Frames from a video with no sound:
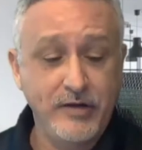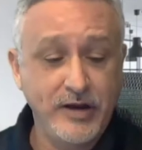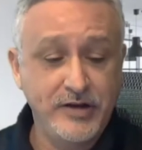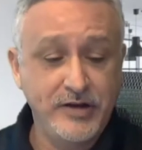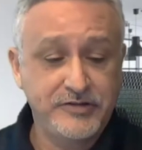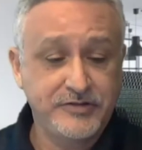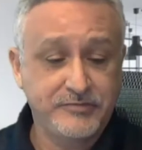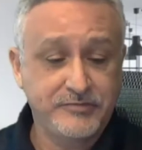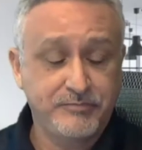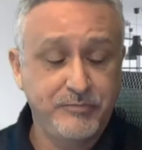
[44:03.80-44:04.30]

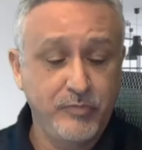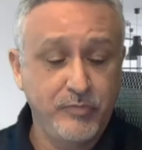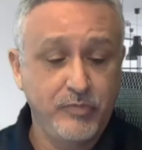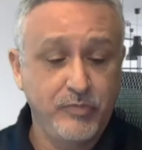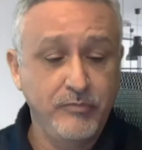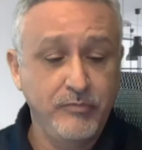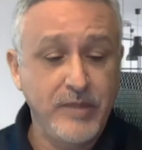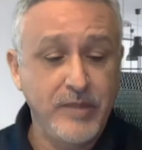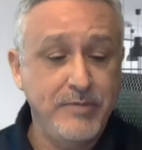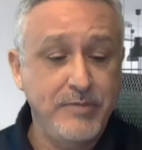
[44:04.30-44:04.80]
it's
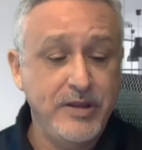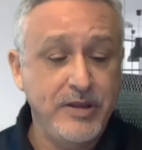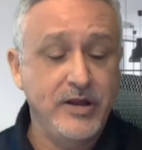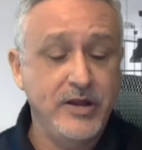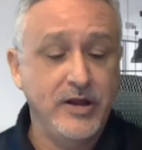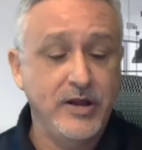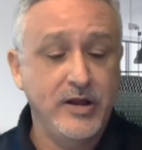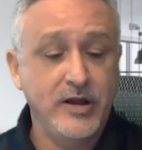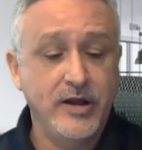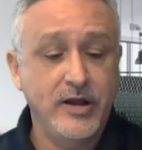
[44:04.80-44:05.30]
maybe
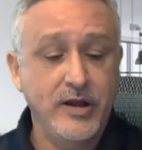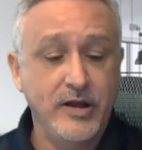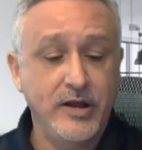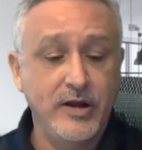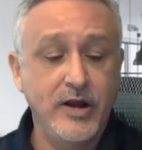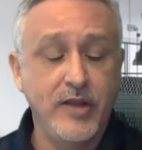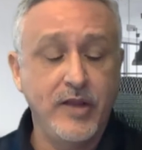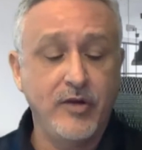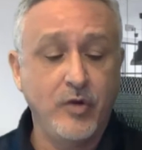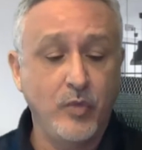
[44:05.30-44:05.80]

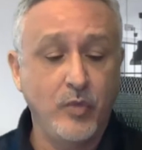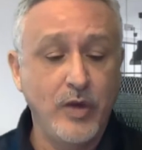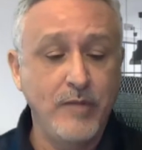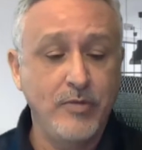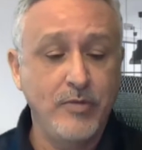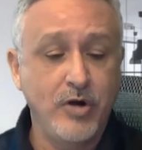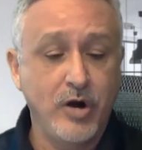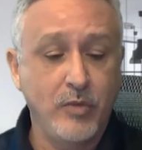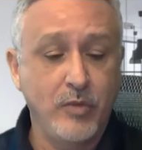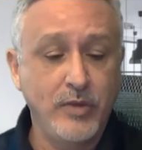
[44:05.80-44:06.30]
another
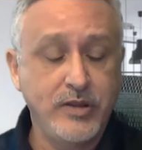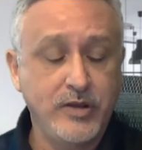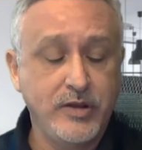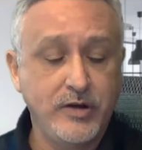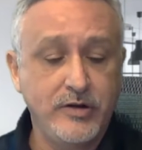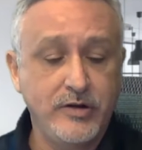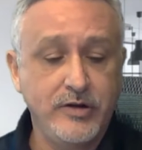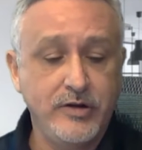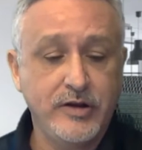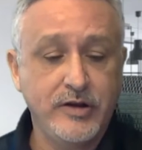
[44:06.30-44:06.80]
webinar we could
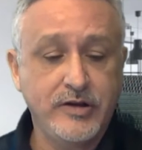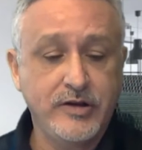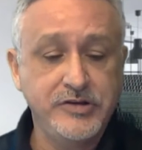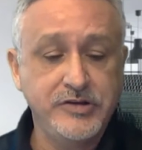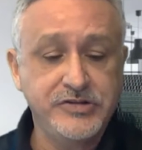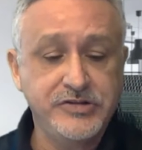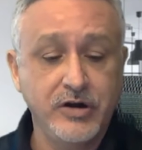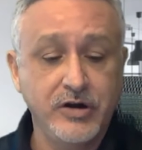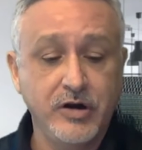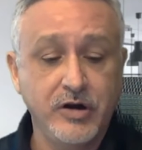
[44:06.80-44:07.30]

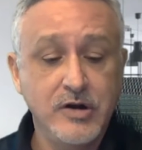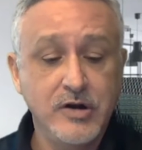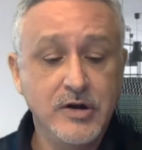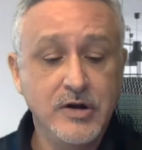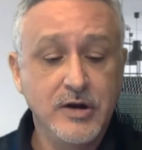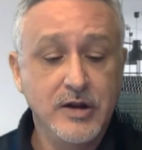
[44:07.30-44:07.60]
consider,